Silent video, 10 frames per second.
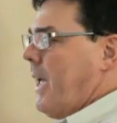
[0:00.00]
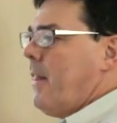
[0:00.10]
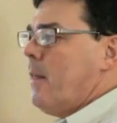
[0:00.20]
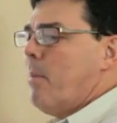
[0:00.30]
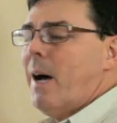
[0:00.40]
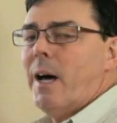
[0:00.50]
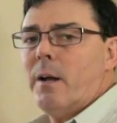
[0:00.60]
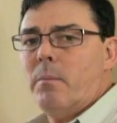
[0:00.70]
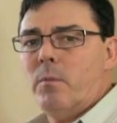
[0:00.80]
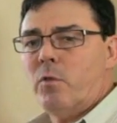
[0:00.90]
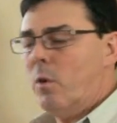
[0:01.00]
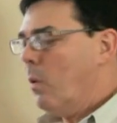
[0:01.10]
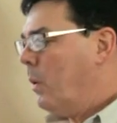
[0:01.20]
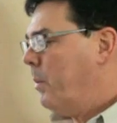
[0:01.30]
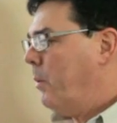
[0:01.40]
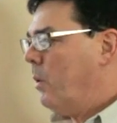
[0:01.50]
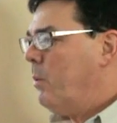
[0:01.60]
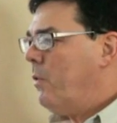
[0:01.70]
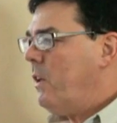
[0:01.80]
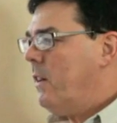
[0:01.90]
and the bottom. So we'll be
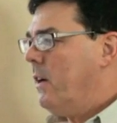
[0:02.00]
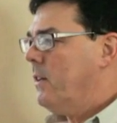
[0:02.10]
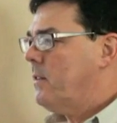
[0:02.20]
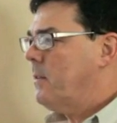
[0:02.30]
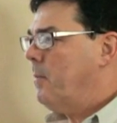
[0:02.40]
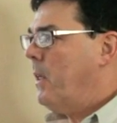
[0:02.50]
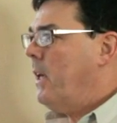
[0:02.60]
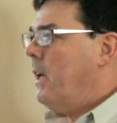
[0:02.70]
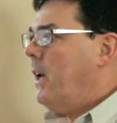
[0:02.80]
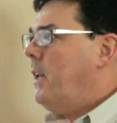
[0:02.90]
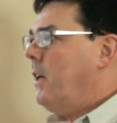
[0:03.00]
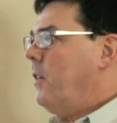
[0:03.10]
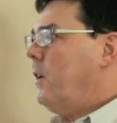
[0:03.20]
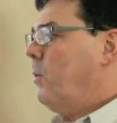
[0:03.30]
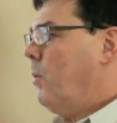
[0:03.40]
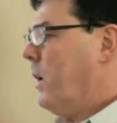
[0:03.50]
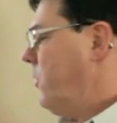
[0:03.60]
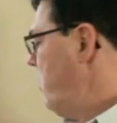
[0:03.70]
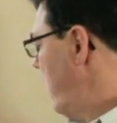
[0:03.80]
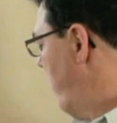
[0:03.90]
removing this, and the other thing we
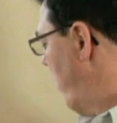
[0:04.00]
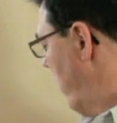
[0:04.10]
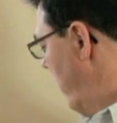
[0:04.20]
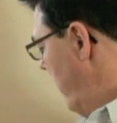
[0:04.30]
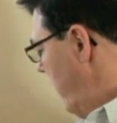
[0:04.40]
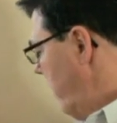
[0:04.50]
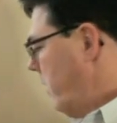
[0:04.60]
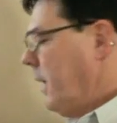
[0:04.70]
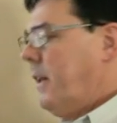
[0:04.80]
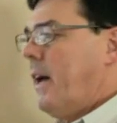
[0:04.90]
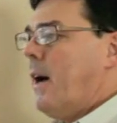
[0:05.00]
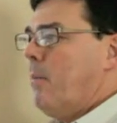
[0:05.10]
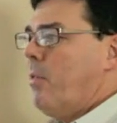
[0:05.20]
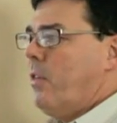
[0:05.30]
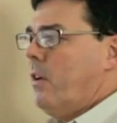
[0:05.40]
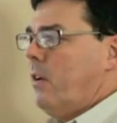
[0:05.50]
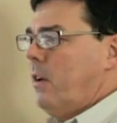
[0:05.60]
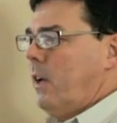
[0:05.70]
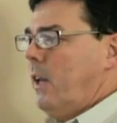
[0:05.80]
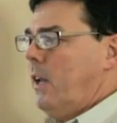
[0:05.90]
want to check for is the depth
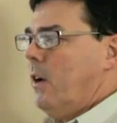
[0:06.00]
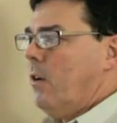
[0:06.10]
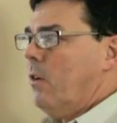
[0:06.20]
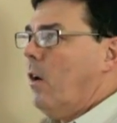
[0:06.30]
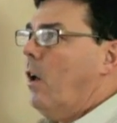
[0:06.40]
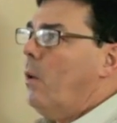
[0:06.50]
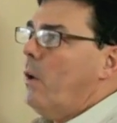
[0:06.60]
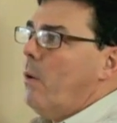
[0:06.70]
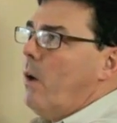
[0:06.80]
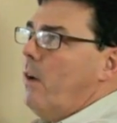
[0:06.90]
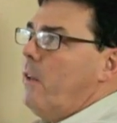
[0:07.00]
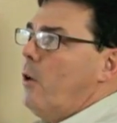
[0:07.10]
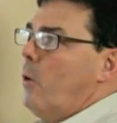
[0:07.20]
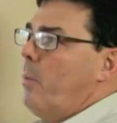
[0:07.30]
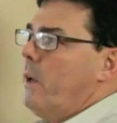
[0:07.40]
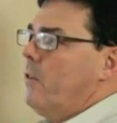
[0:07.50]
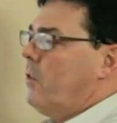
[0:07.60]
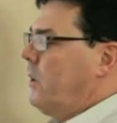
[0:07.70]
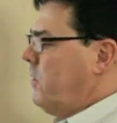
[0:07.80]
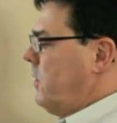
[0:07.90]
in here, all the way around the opening.
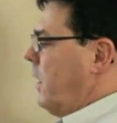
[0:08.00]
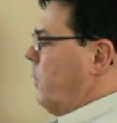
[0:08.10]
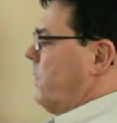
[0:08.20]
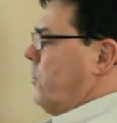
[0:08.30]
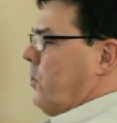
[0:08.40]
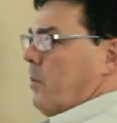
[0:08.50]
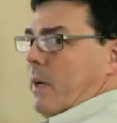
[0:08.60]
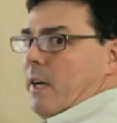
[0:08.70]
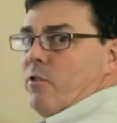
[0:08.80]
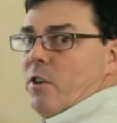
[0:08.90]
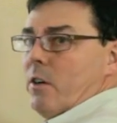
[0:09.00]
So let's start with the trim gauge